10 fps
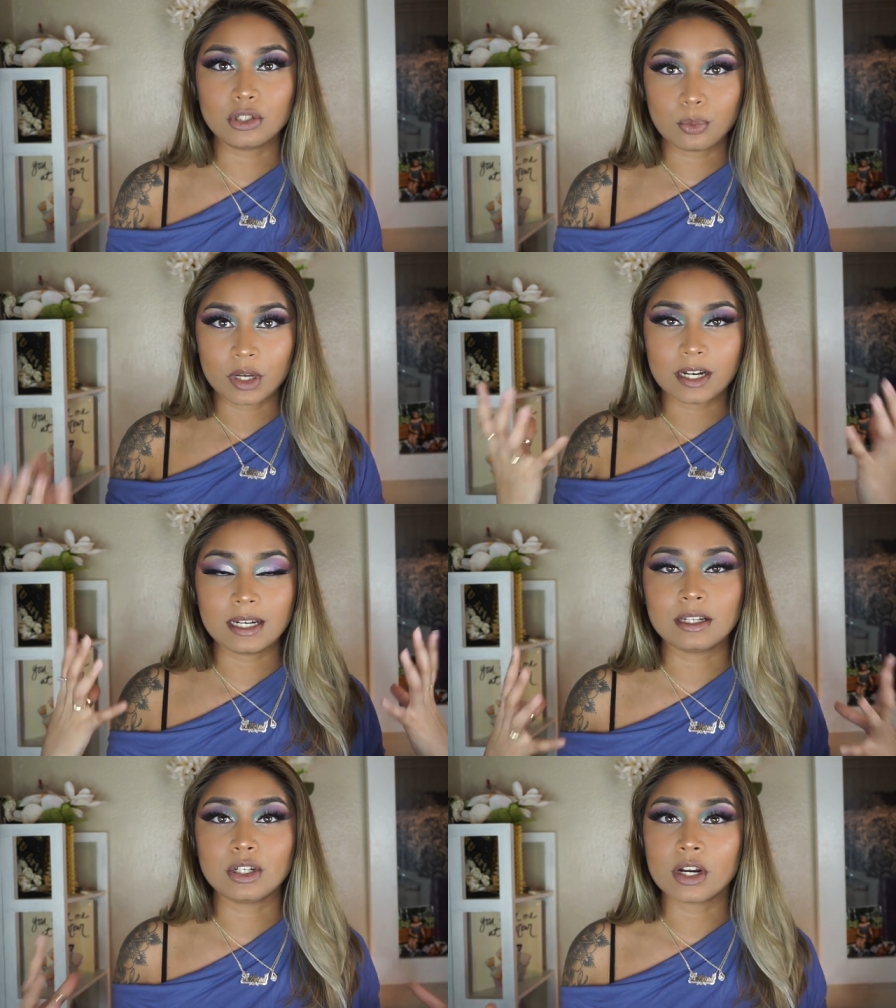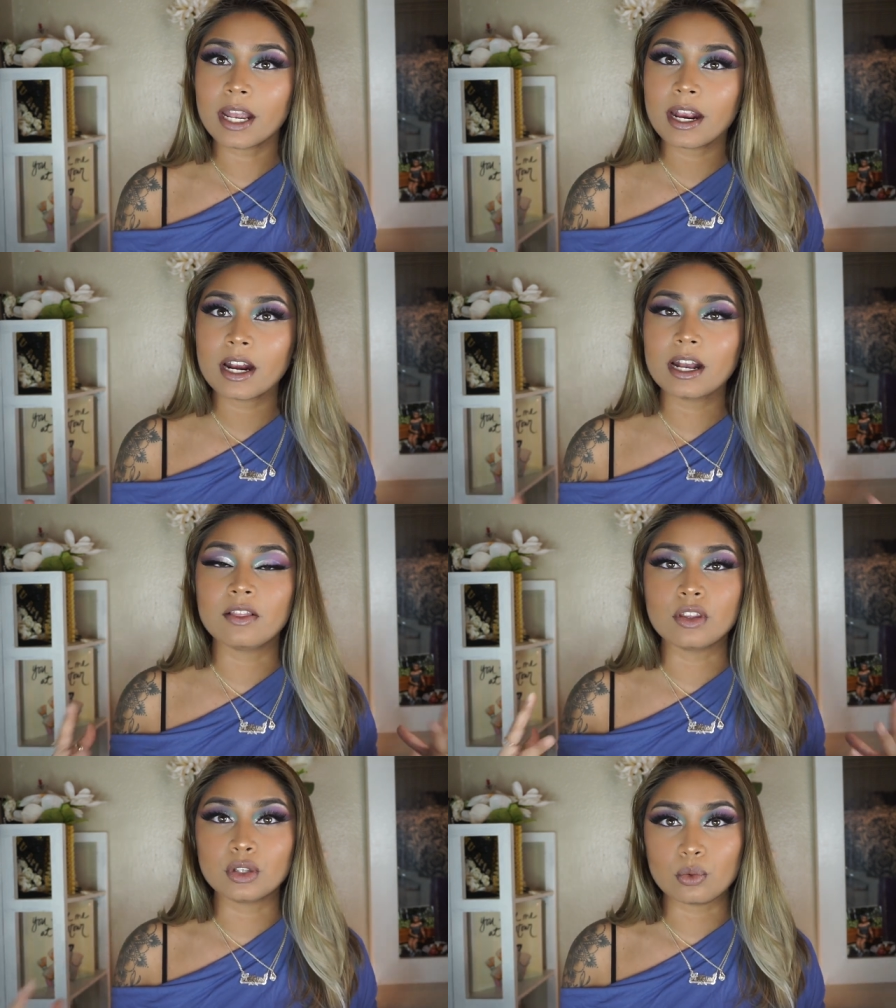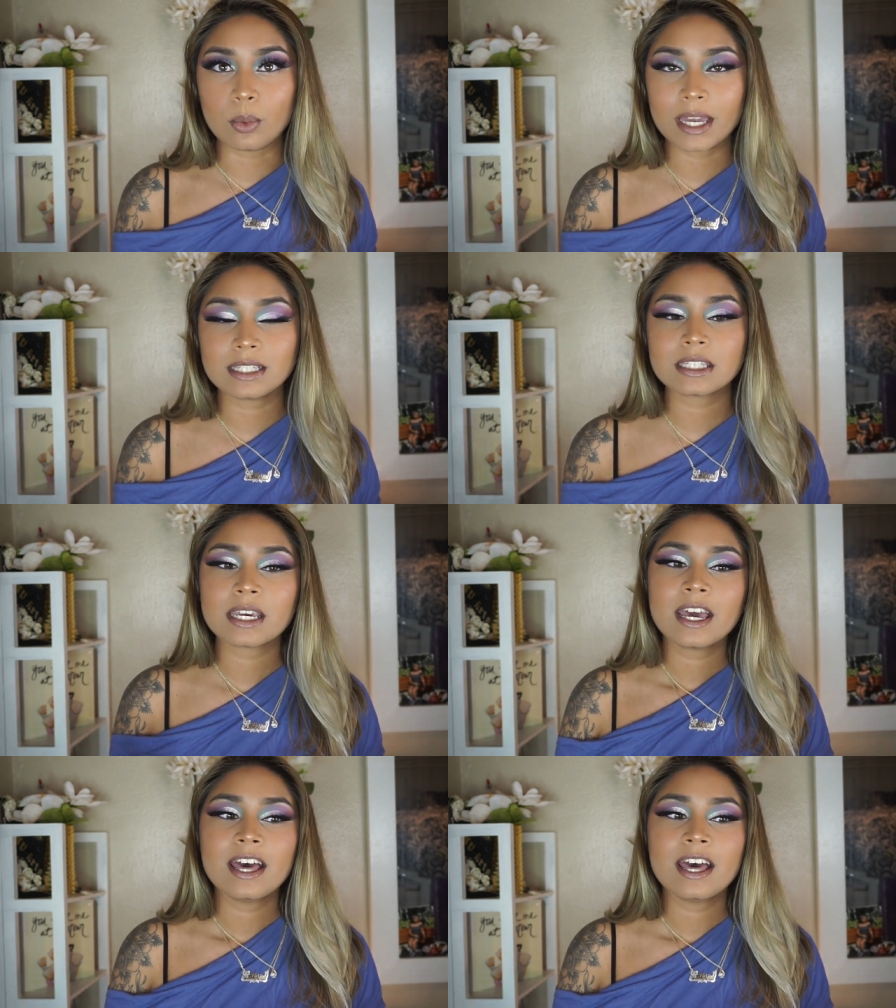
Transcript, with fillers: You put it in your hair and then you wait